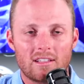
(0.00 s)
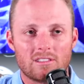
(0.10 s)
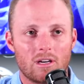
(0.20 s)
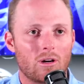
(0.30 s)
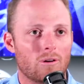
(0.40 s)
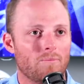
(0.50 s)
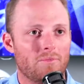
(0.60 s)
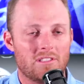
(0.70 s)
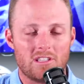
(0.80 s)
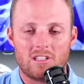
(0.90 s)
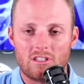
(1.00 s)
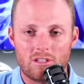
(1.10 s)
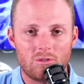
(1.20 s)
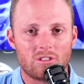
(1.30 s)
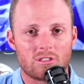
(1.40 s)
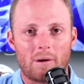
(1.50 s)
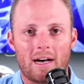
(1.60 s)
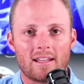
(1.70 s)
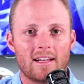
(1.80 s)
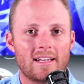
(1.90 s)
So it's a huge
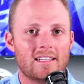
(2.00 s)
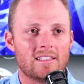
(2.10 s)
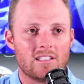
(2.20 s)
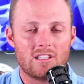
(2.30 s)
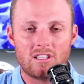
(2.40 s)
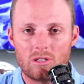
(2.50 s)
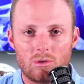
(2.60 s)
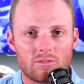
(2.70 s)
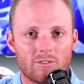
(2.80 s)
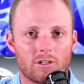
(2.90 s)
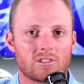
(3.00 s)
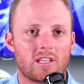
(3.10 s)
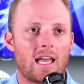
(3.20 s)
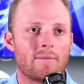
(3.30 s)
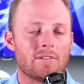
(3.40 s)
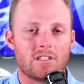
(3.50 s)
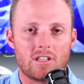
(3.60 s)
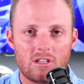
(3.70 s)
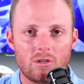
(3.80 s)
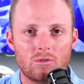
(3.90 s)
spotlight. It's a huge first game. It's a
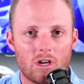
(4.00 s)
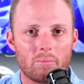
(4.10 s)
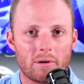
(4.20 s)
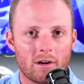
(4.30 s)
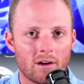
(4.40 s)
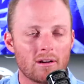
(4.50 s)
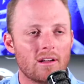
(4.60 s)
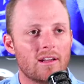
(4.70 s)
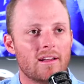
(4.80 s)
huge opener.